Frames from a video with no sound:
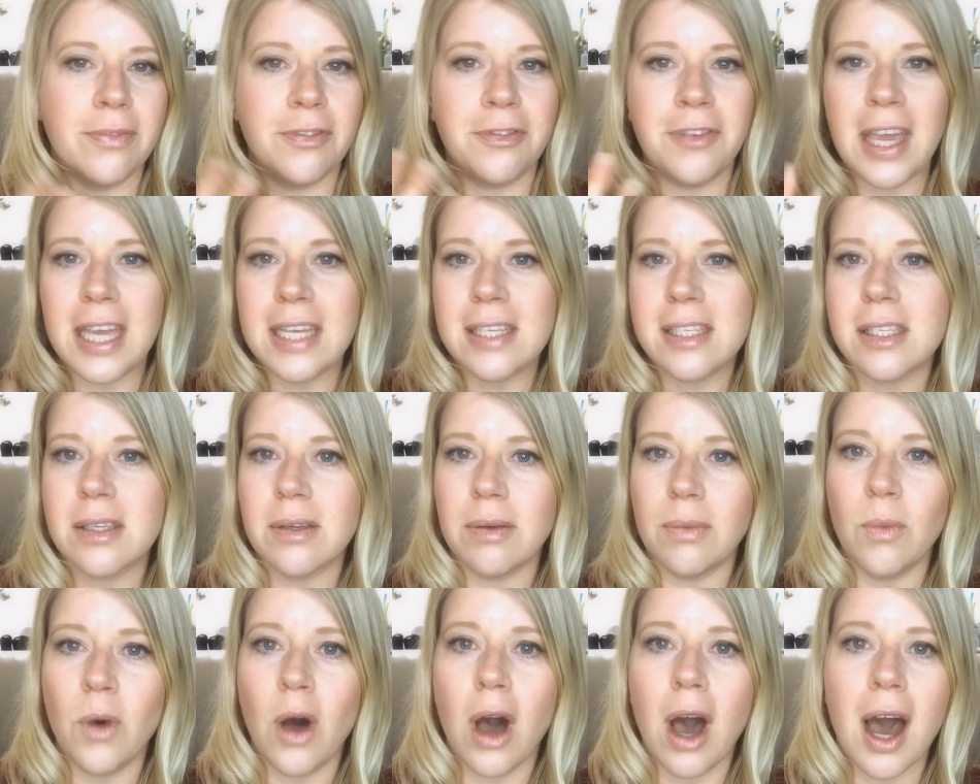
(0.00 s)
face
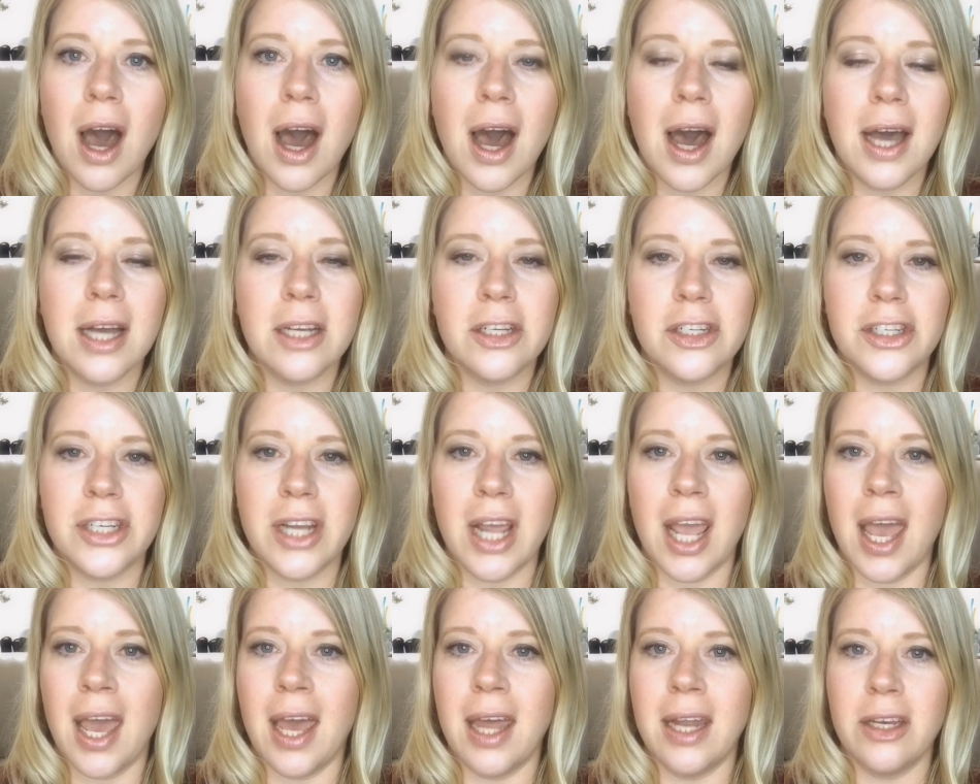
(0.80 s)
wash
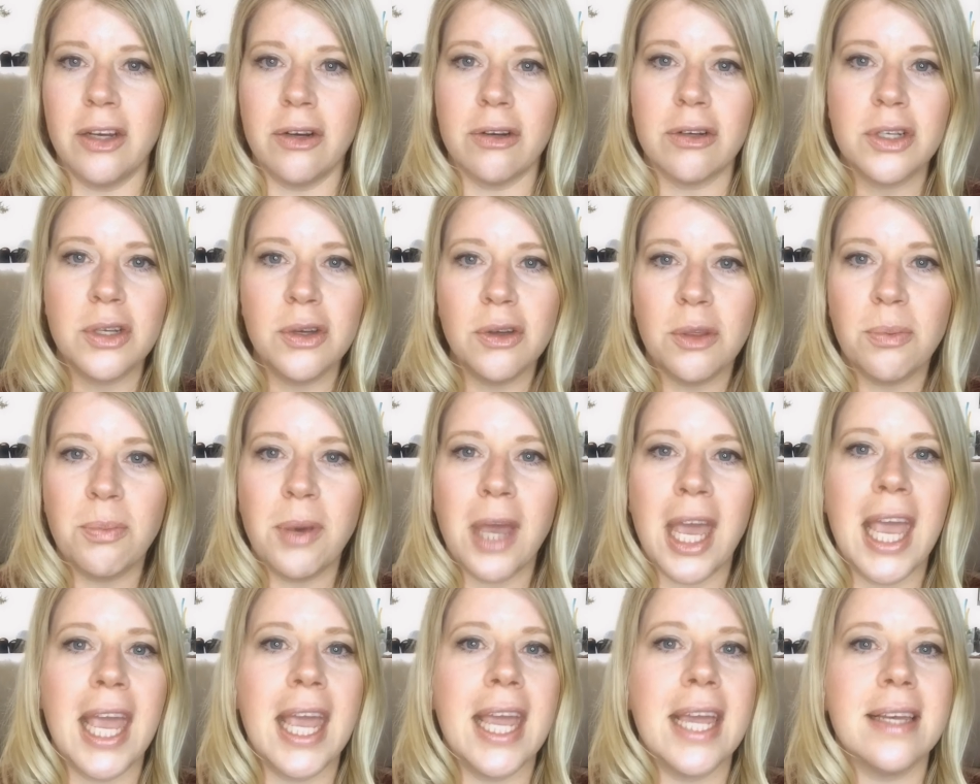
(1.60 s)
and your
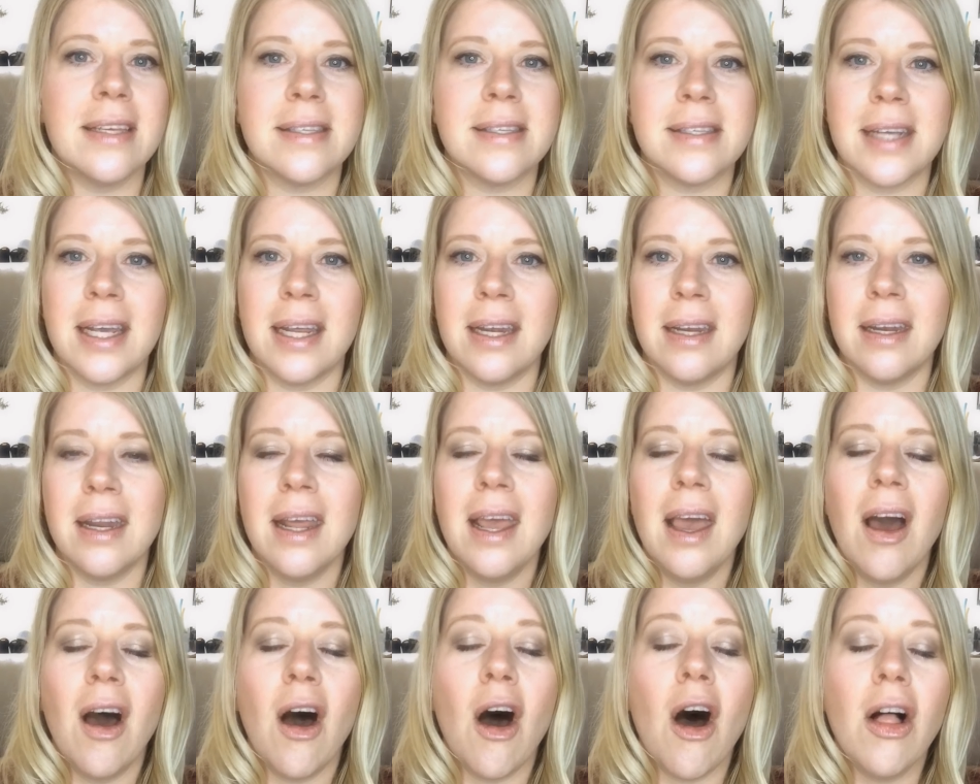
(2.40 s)
toothpaste and
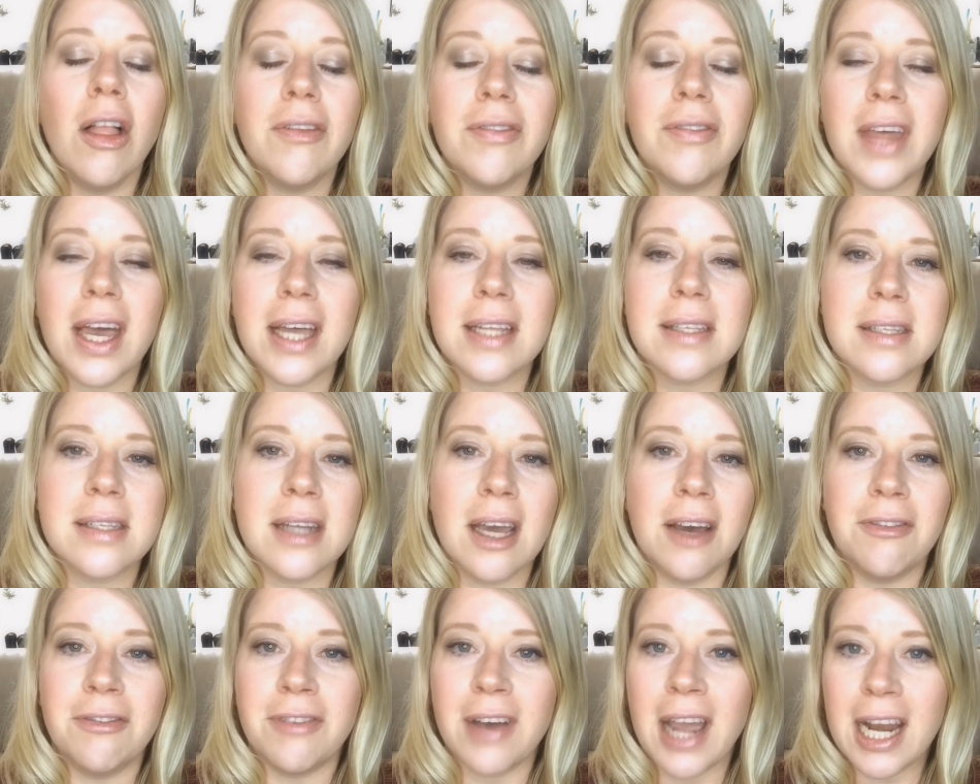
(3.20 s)
all of that
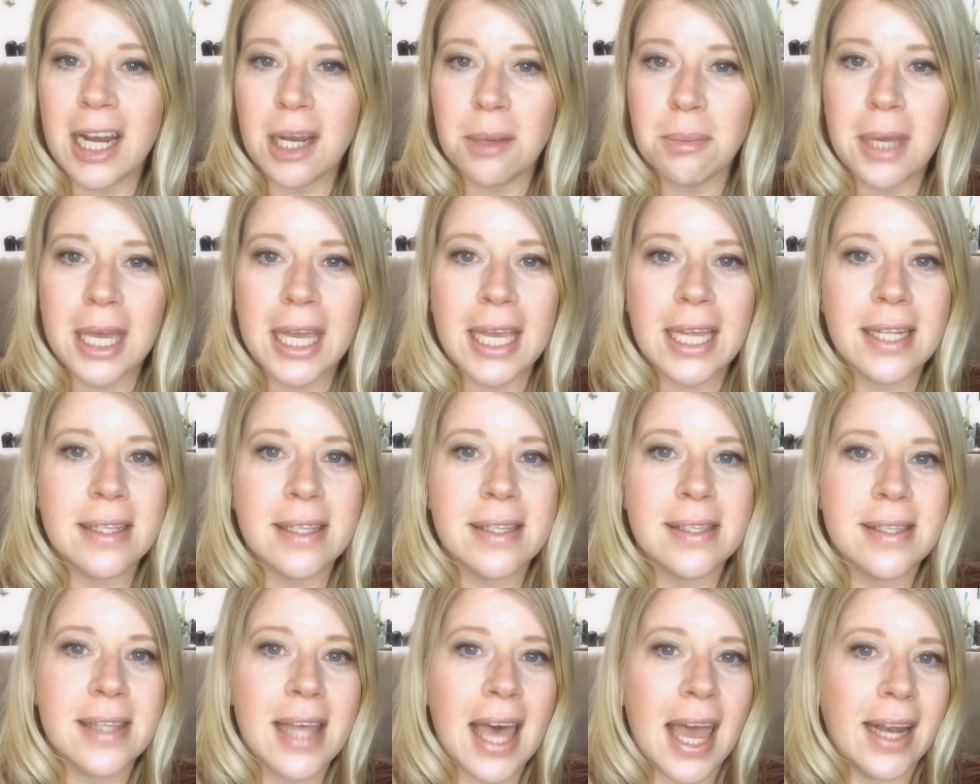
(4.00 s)
stuff,
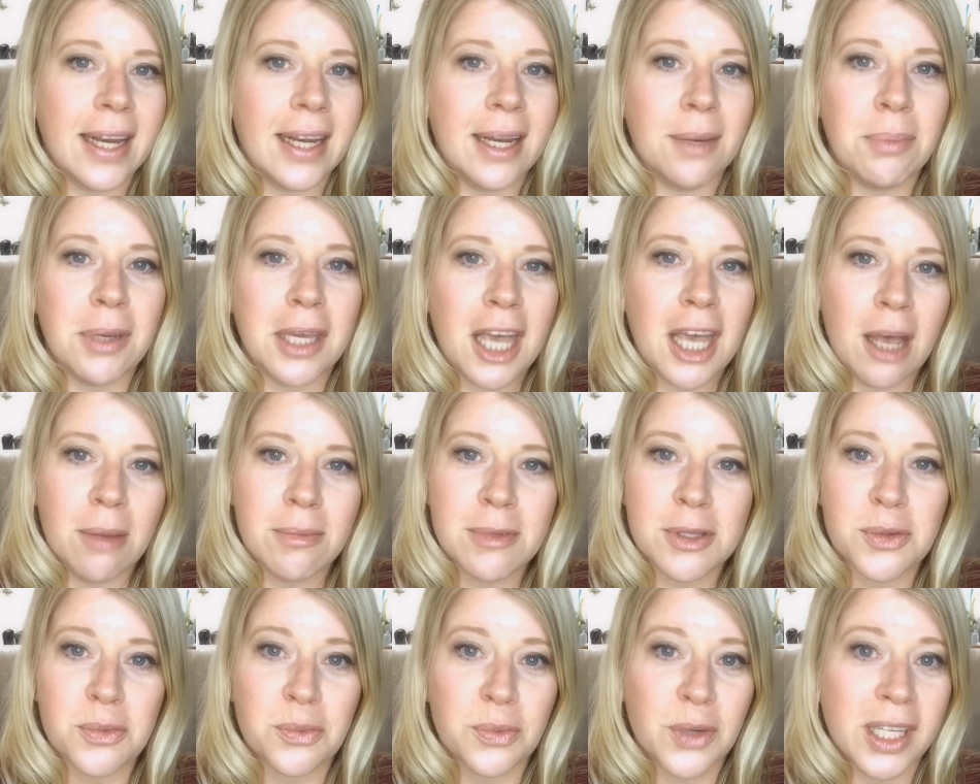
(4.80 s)
vitamins, then it
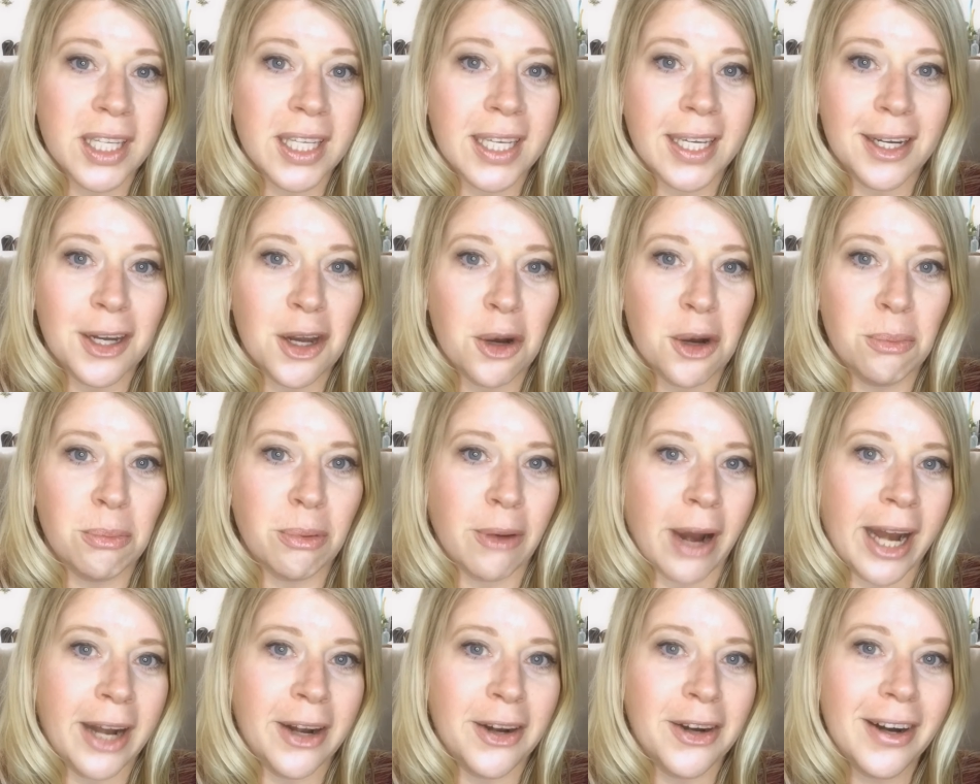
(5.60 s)
becomes really a
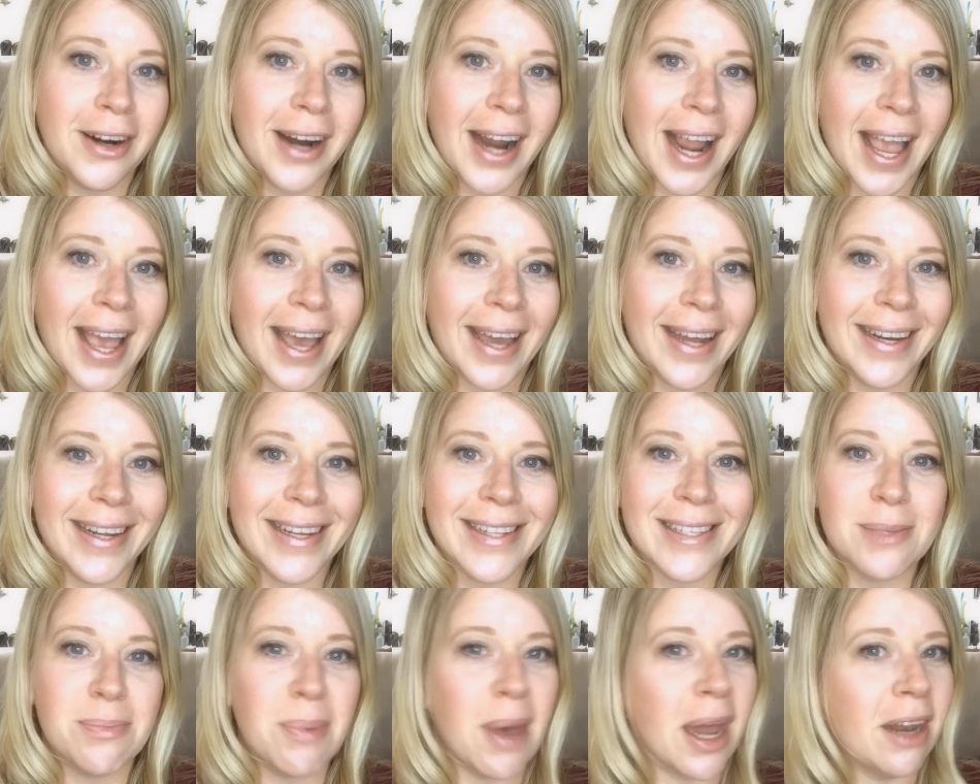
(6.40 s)
no-brainer, and
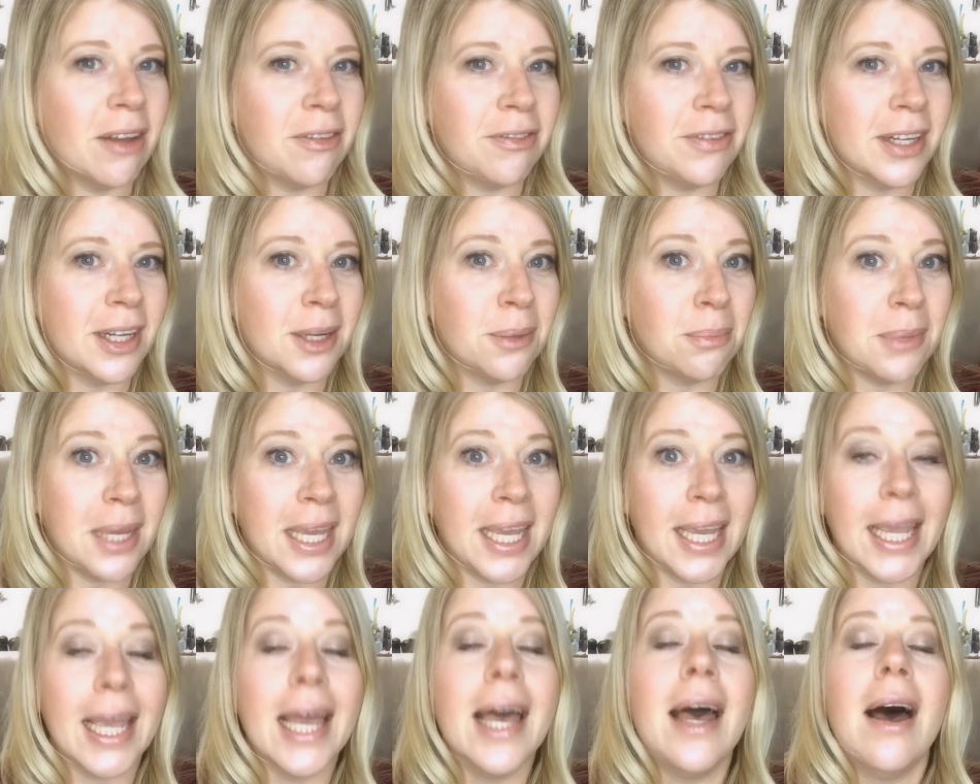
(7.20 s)
it's benefited
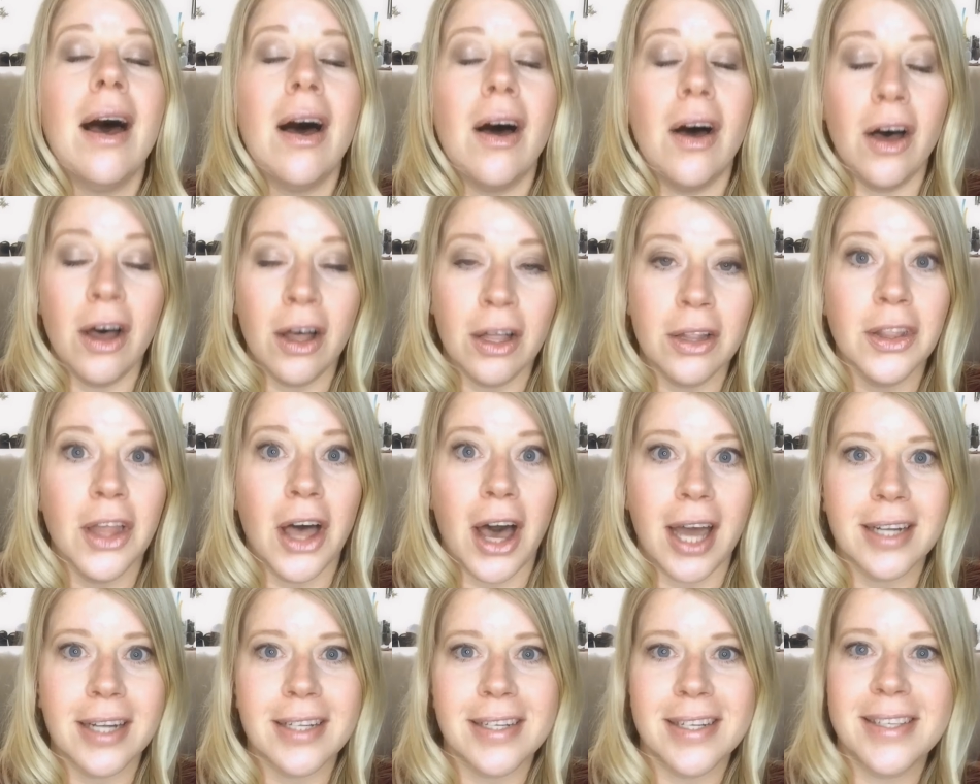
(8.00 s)
me a
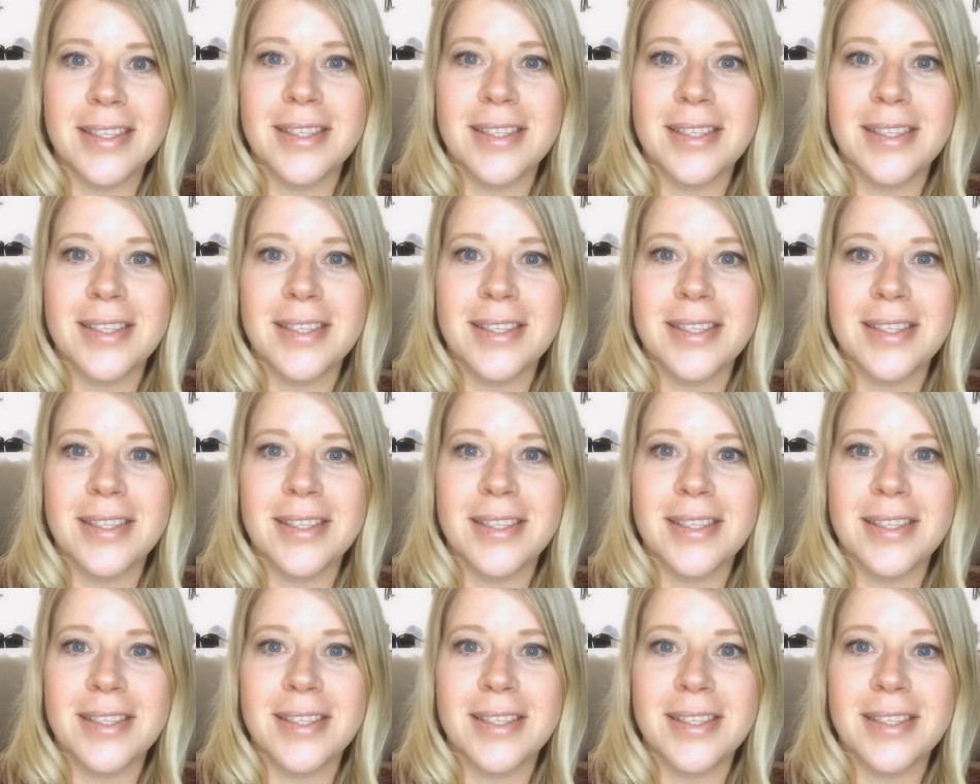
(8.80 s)
lot.